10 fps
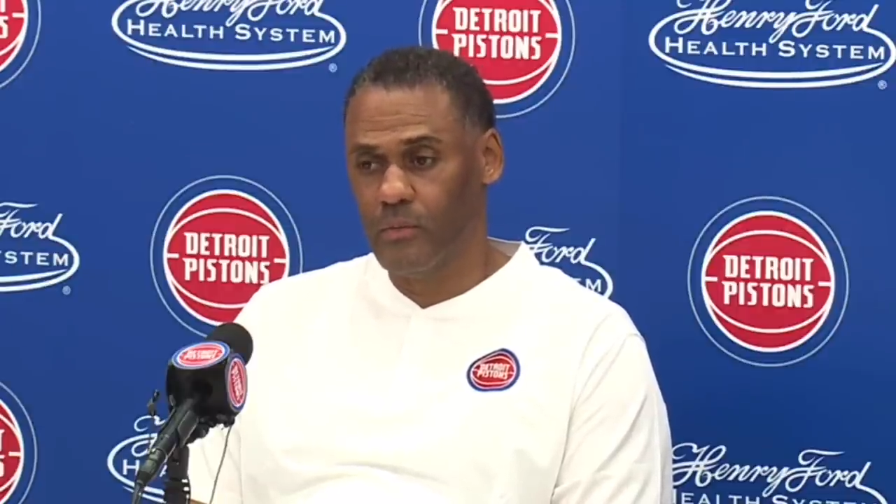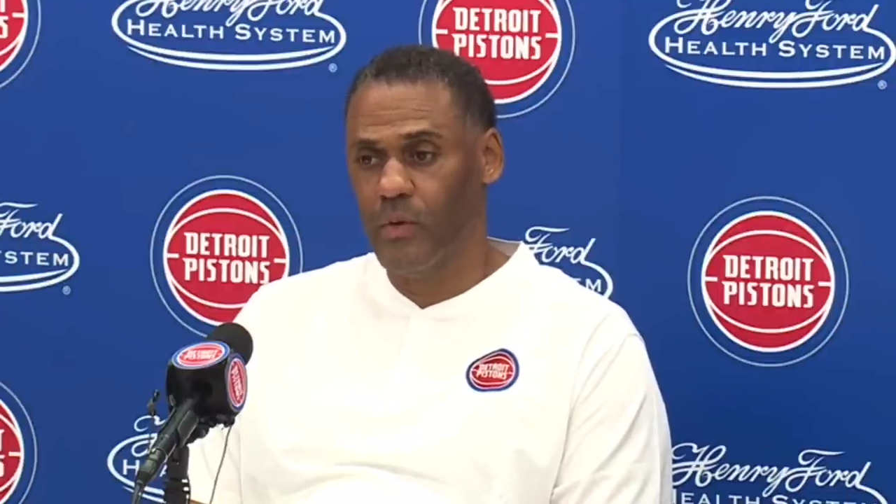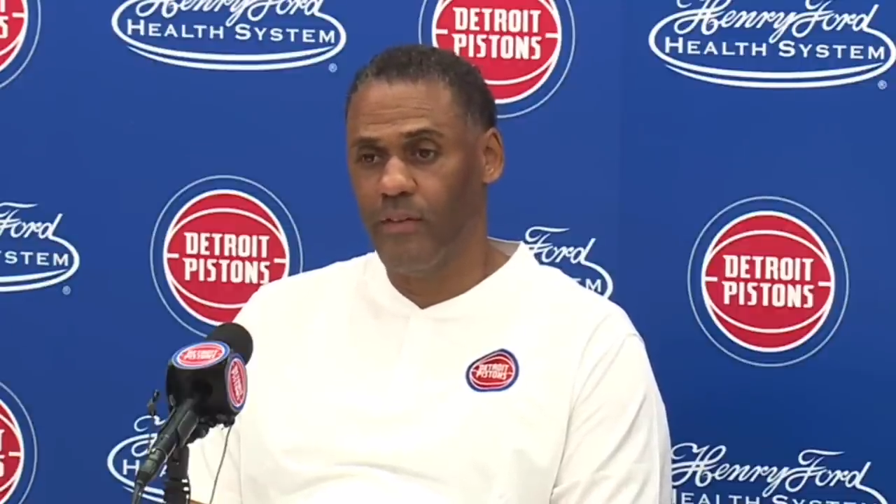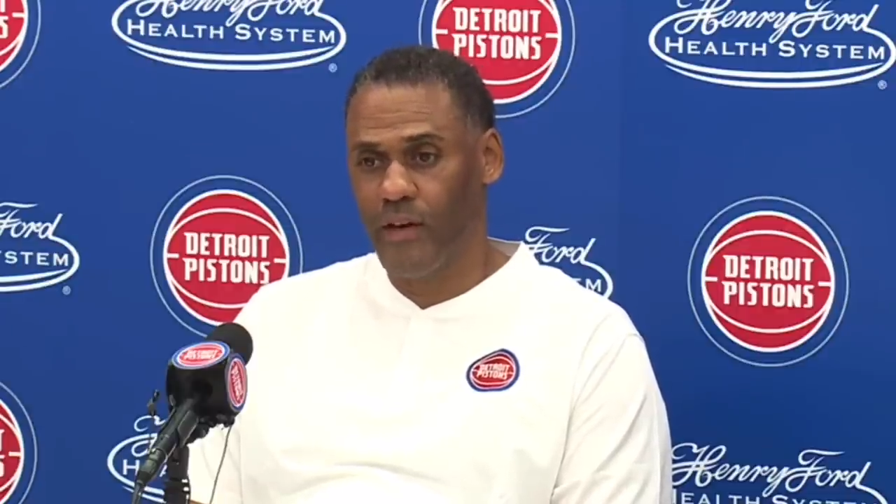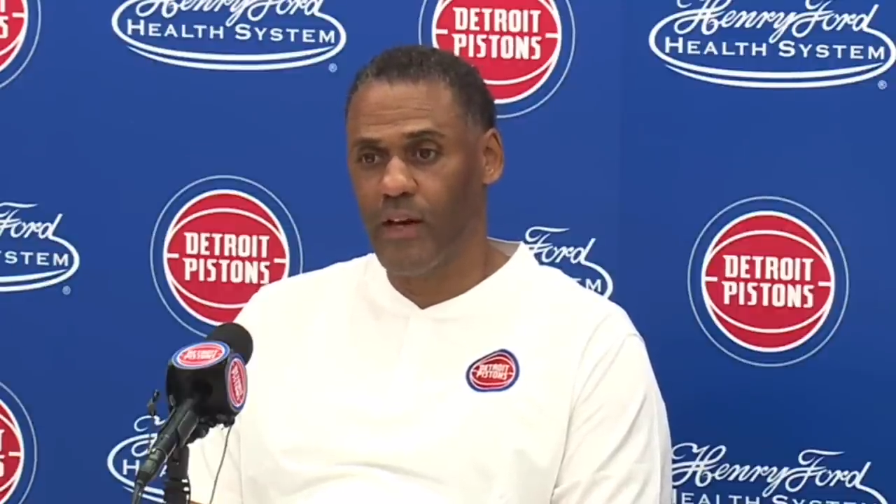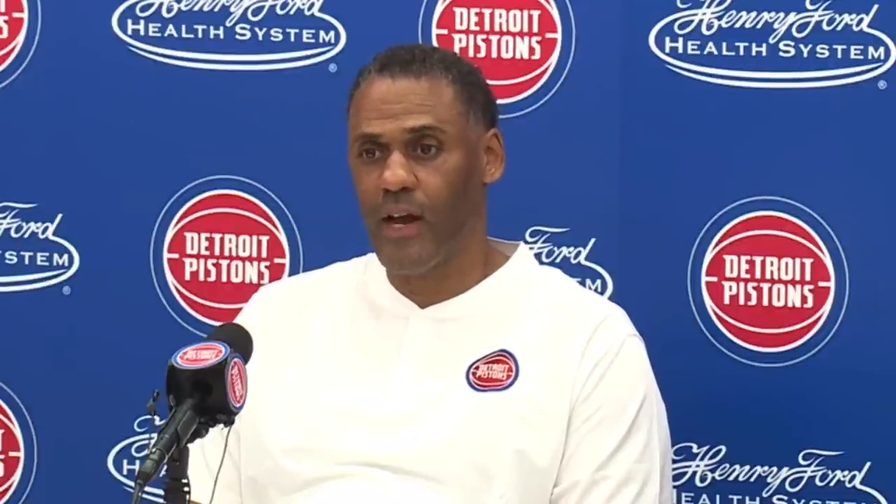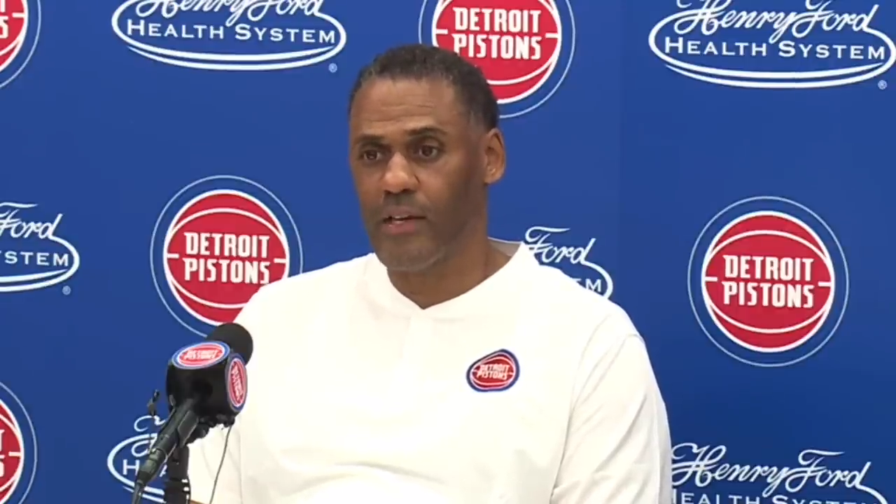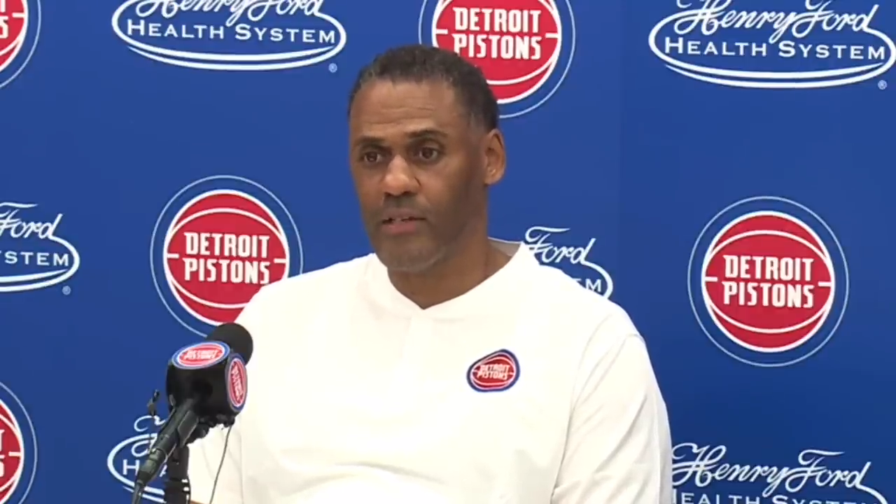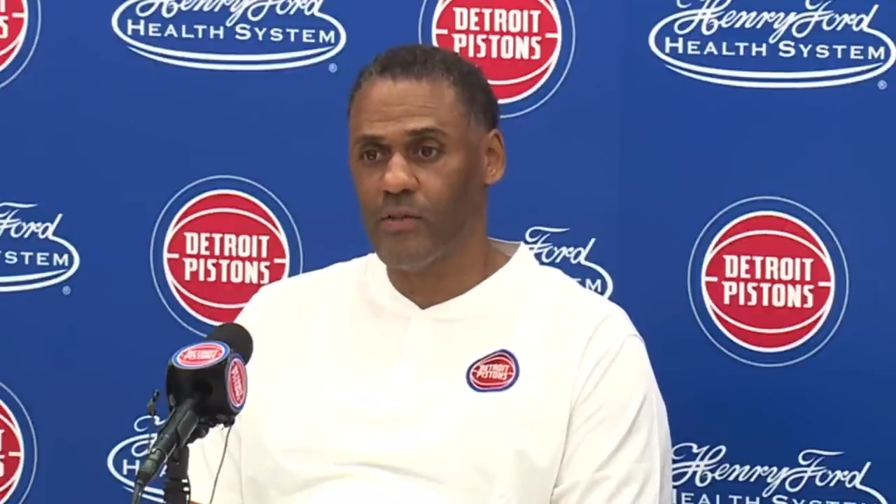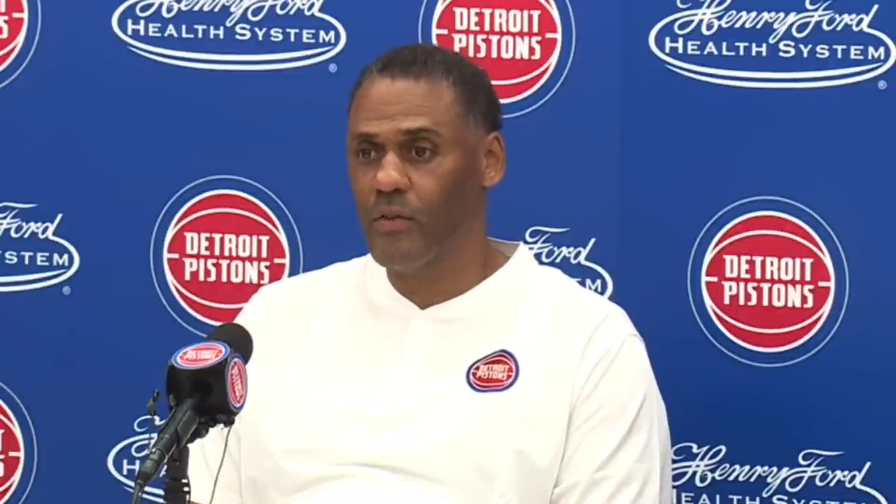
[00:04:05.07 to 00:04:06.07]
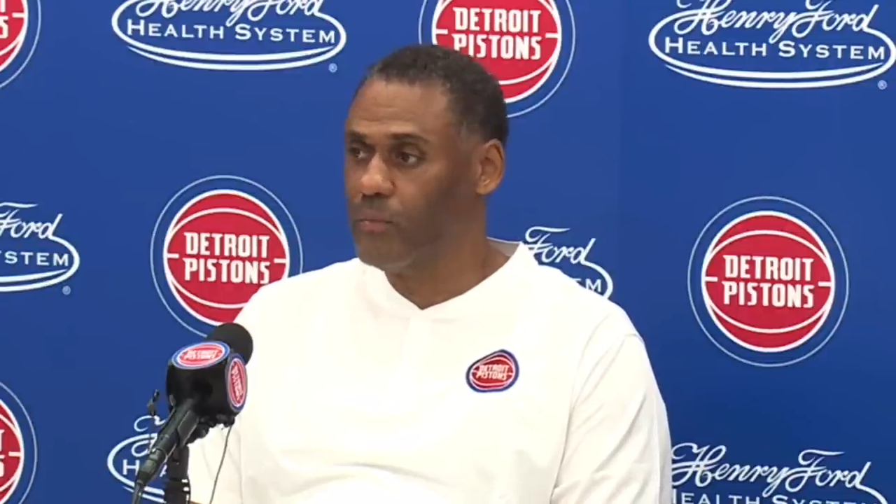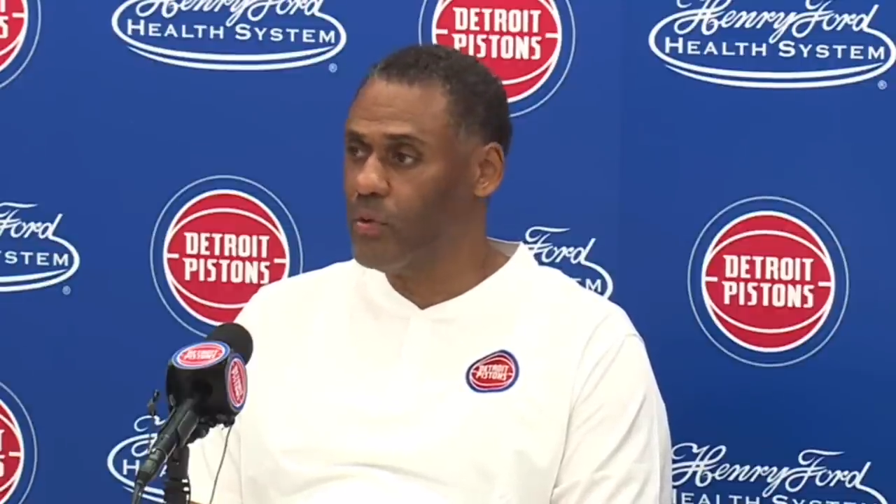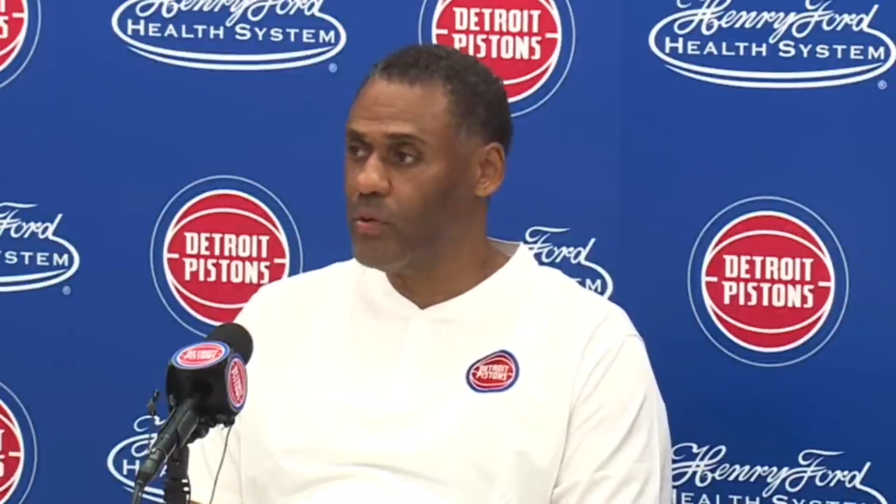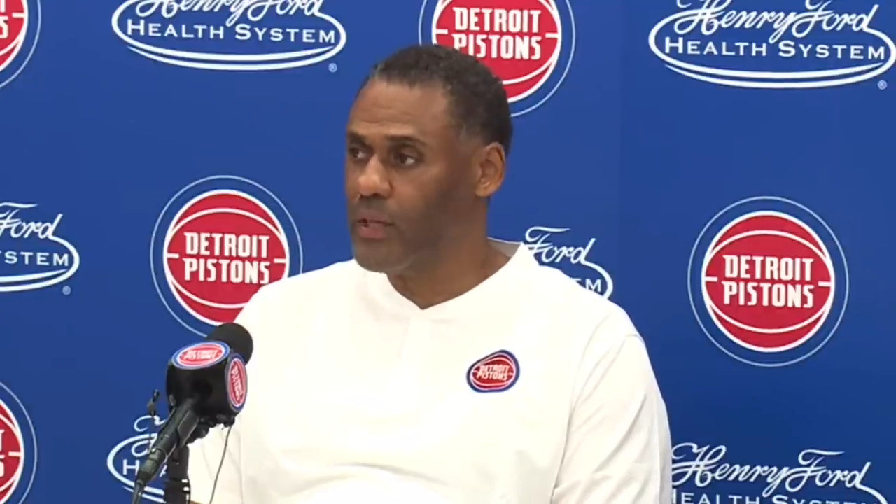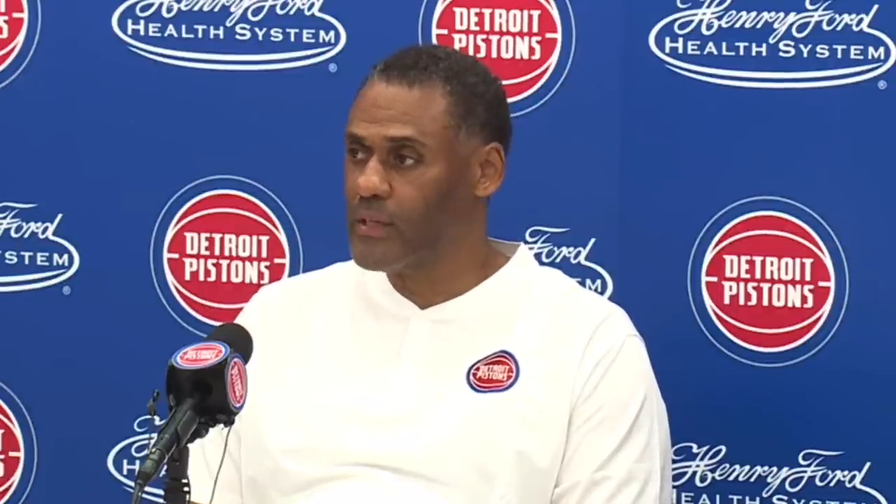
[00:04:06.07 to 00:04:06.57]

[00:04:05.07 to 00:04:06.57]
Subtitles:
one of our guys is on the board.